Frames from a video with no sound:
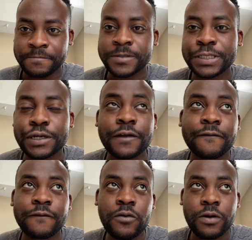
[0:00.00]
to
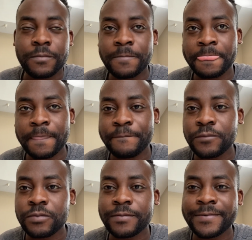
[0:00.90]
conform.
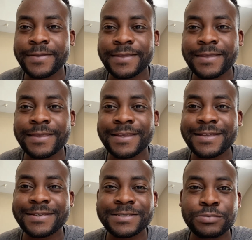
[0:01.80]
The
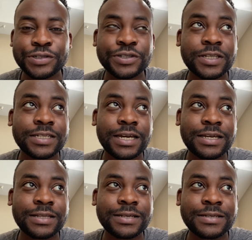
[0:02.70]
elites want you to
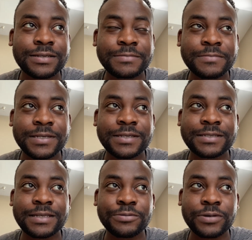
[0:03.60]
ejaculate
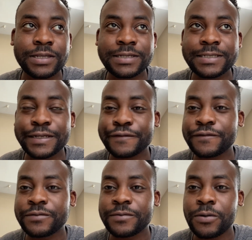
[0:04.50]
because they realize that if
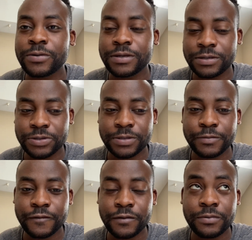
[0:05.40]
you hold in your
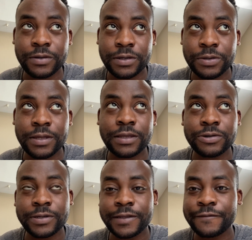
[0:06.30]
seminal fluid, you can
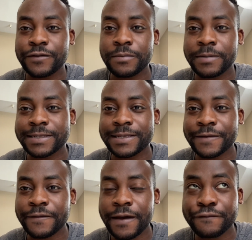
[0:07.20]
literally live your best
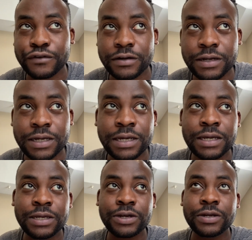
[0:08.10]
life ever.
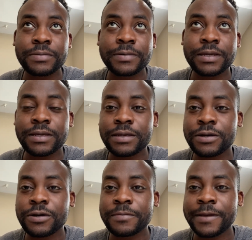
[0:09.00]
You're gonna be,
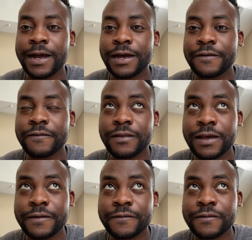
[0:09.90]
you're gonna be high of
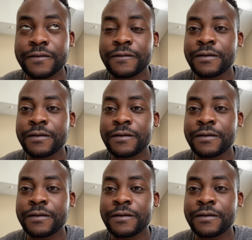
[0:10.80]
life